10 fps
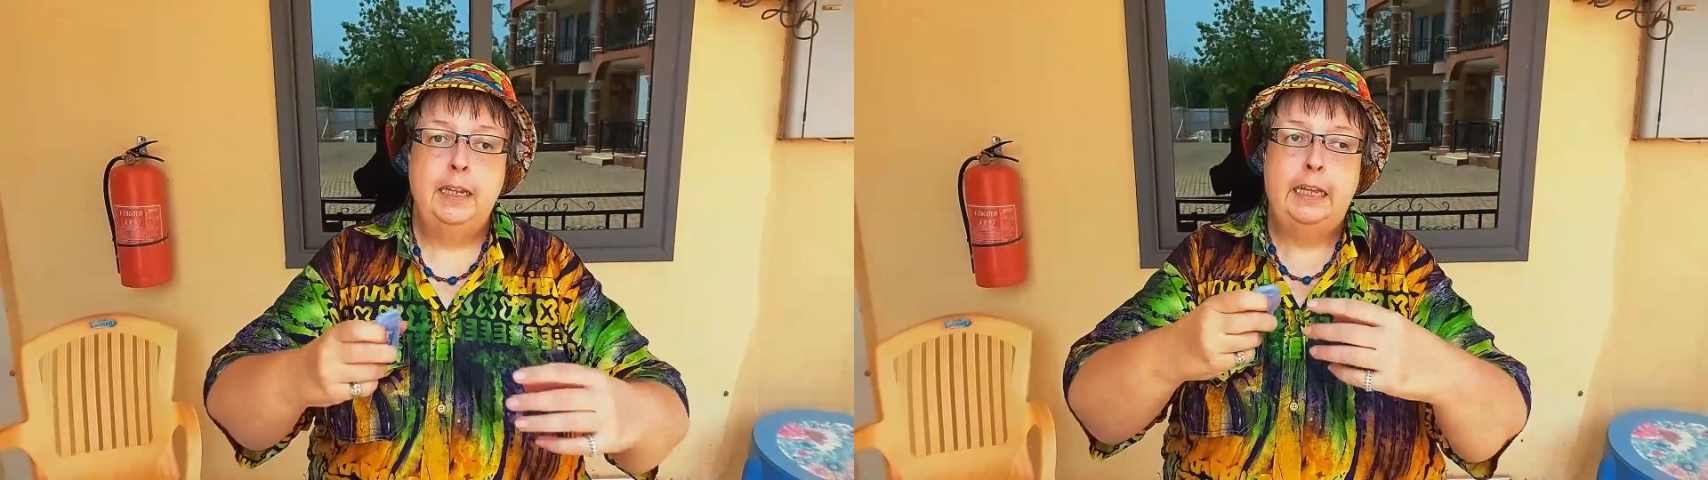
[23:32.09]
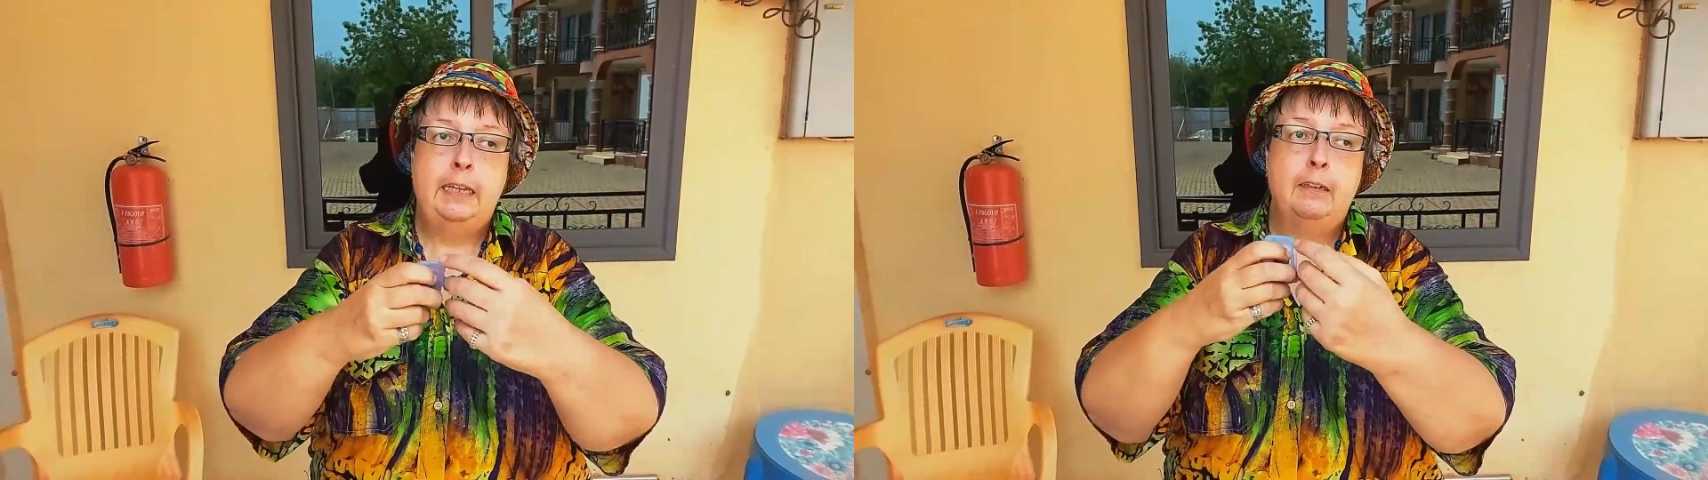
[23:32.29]

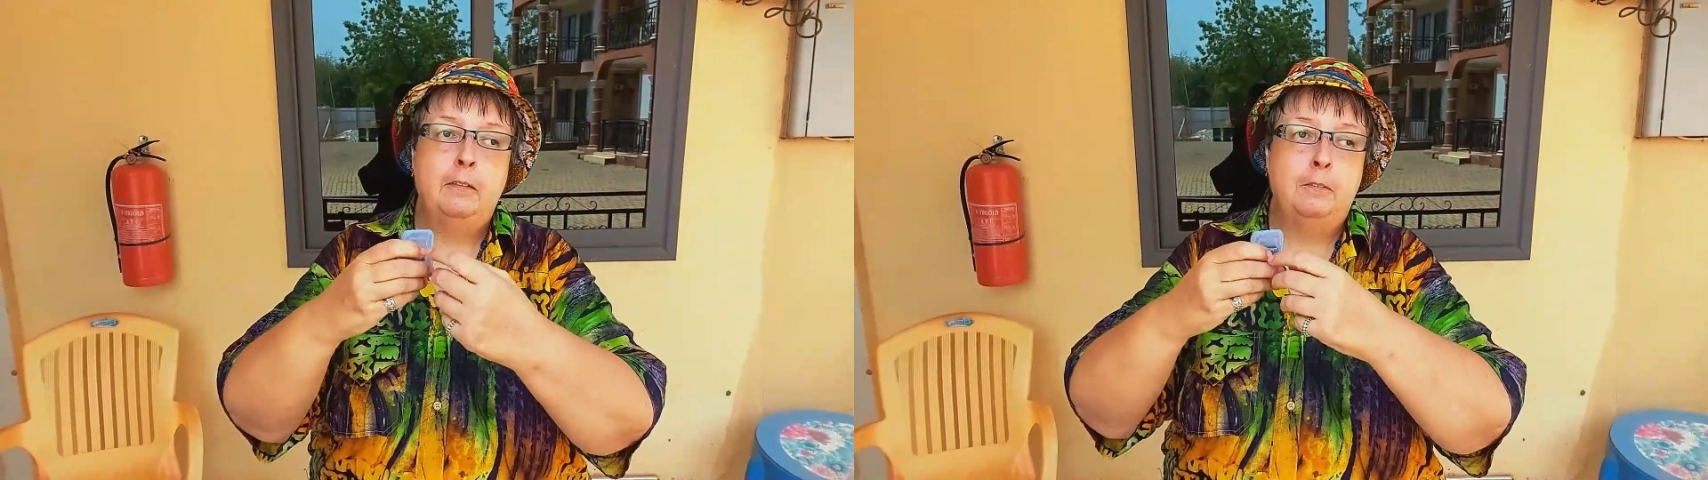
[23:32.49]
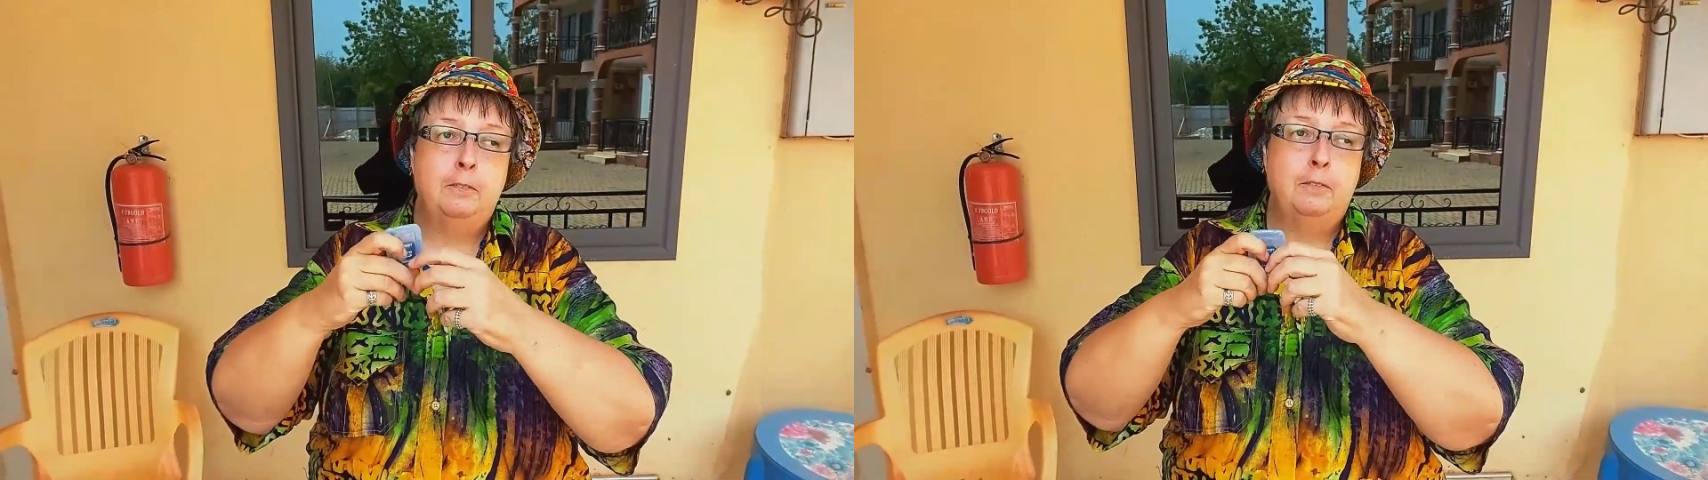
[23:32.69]

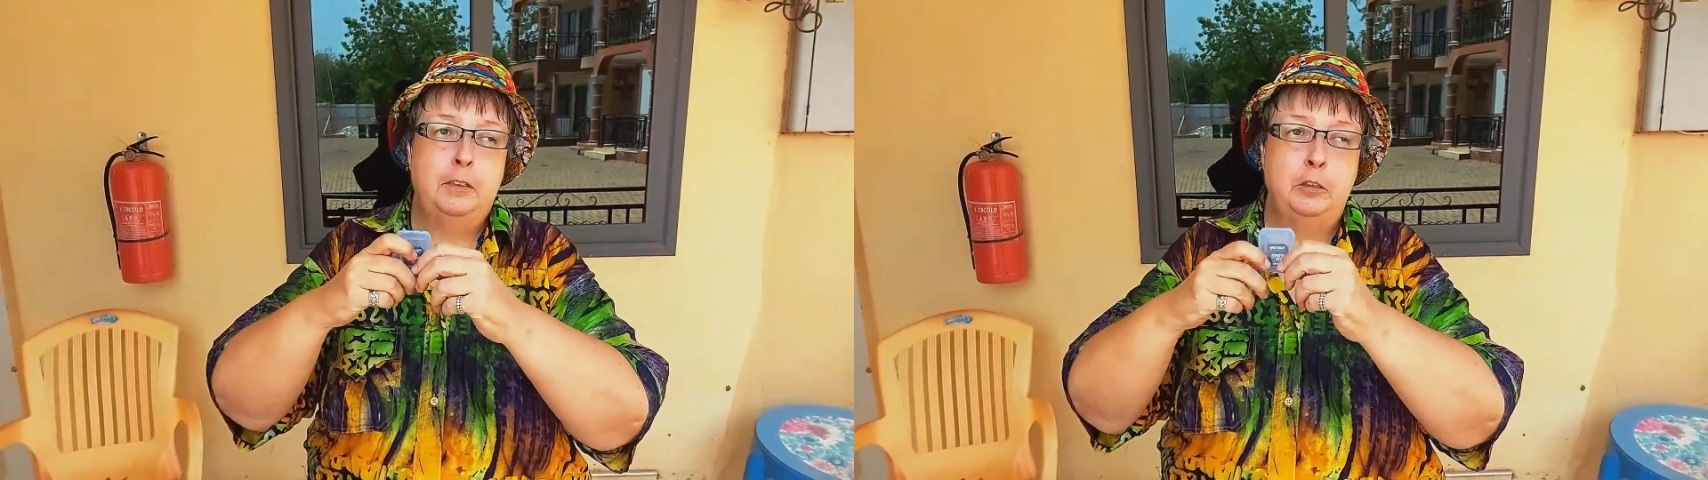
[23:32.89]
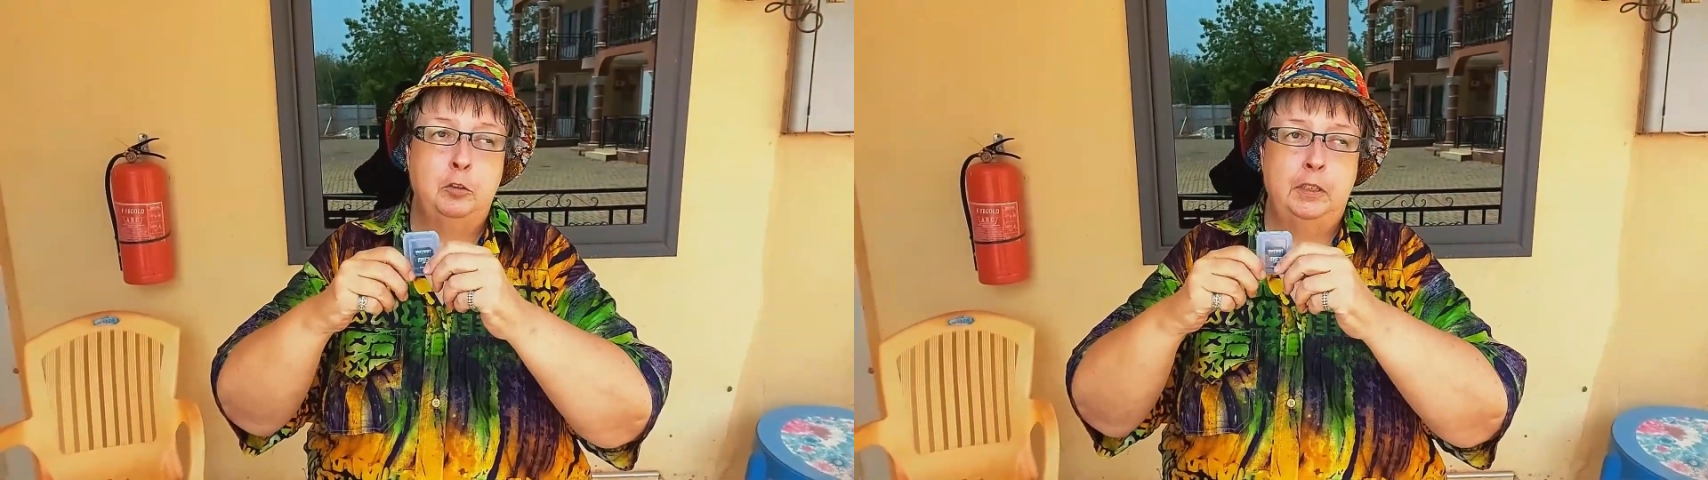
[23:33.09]
If
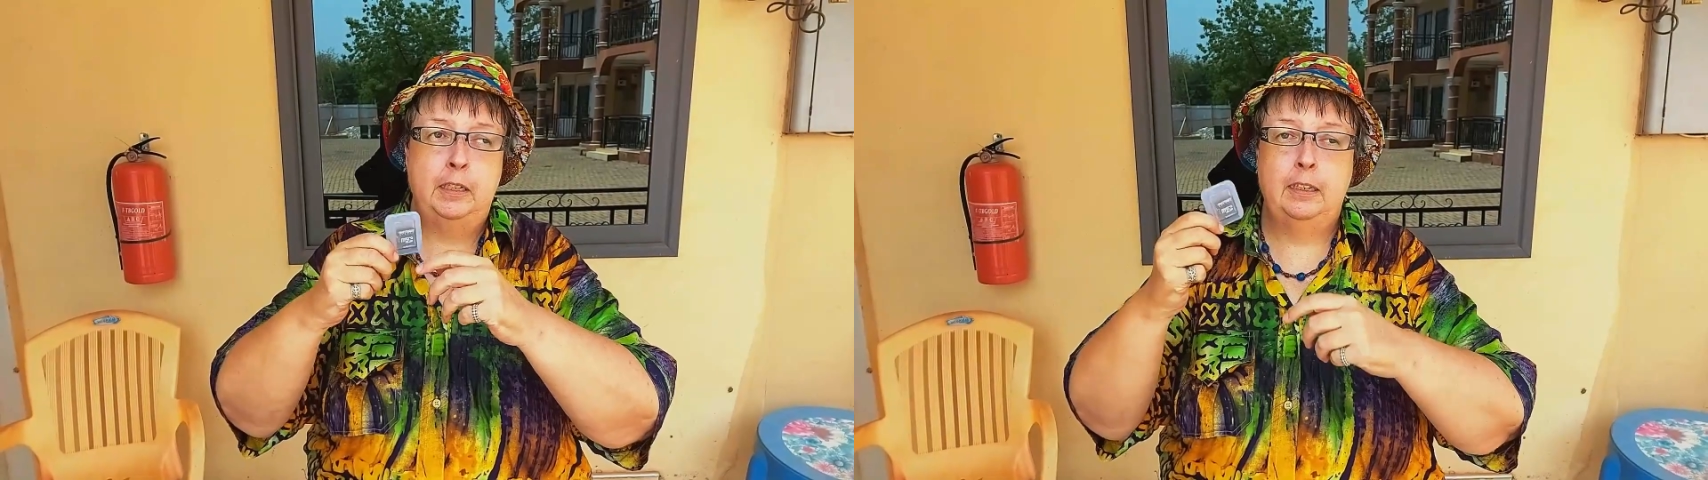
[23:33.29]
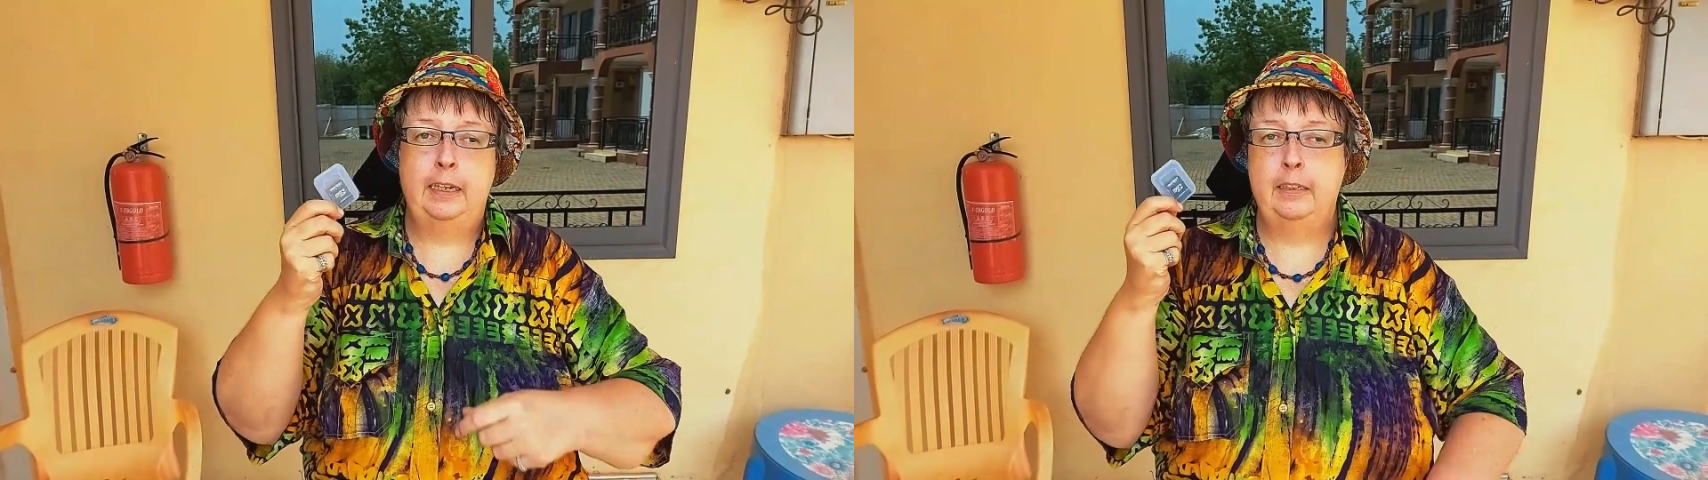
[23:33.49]
you
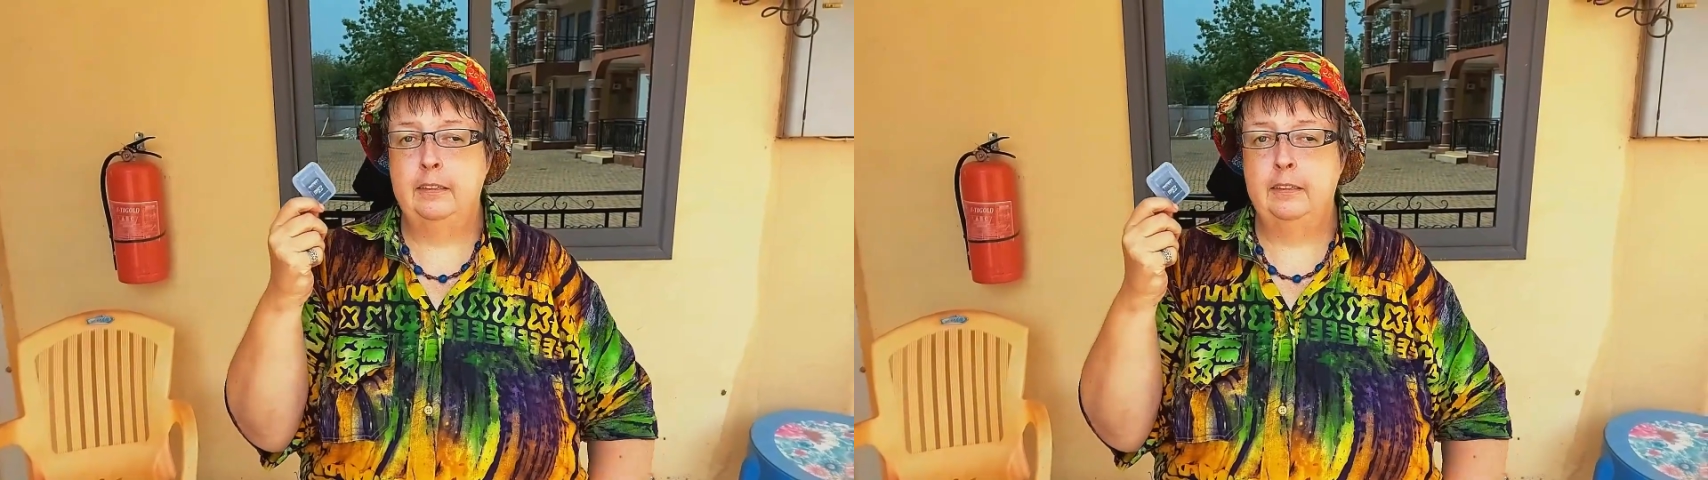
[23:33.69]
get like